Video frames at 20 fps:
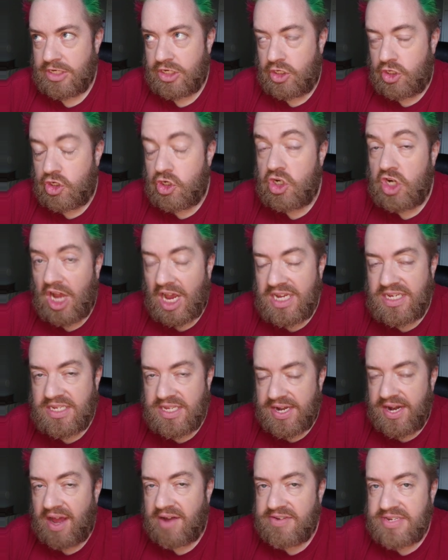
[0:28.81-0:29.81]
just
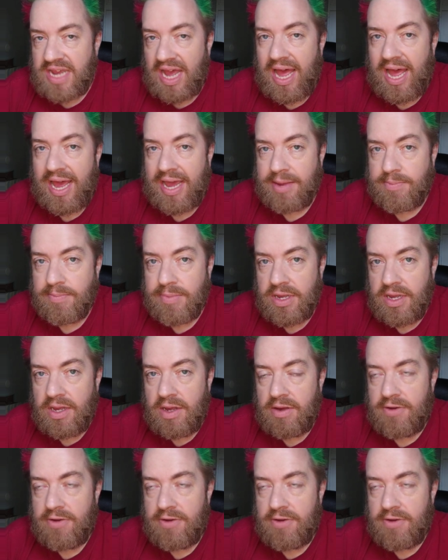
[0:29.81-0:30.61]
enough time